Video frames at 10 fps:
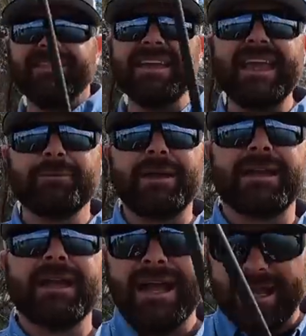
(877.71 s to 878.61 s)
the A
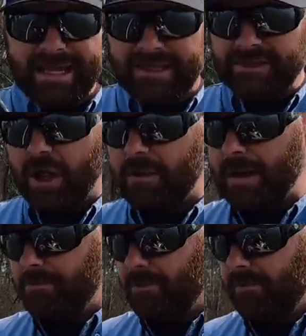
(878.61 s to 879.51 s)
rig, again, it's all
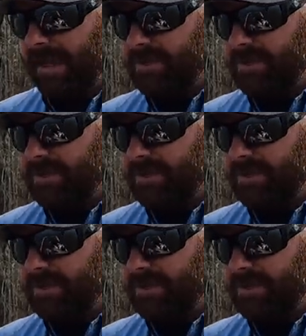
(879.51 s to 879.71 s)
about moving.